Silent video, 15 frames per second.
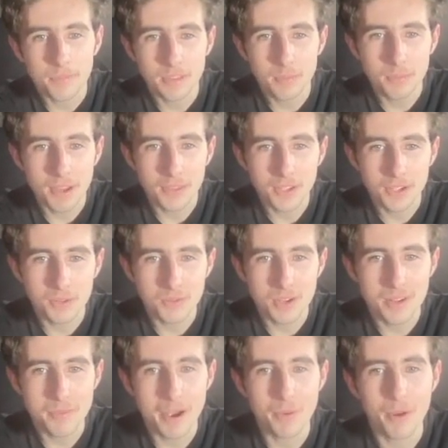Spread the good
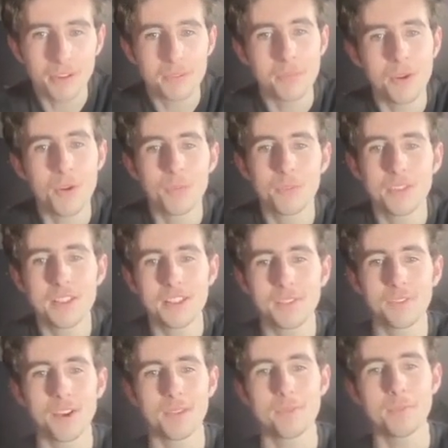word about Welcome Home with these
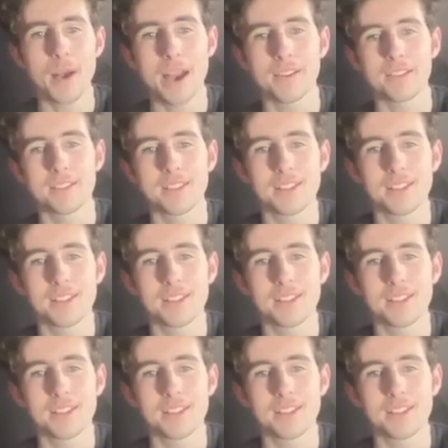fun banners.